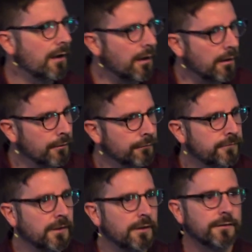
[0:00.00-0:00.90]

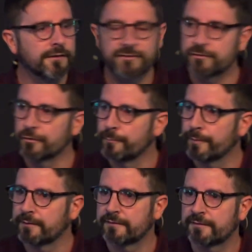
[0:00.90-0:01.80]
of the
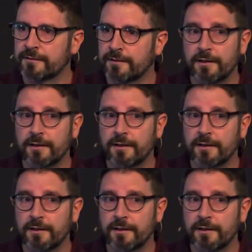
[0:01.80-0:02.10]
serpent.